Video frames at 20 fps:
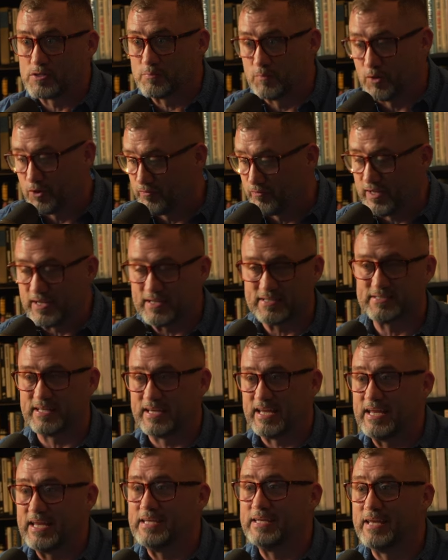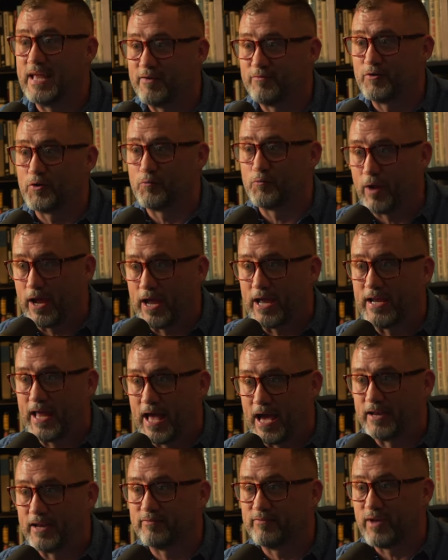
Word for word: movie is that he never ran out of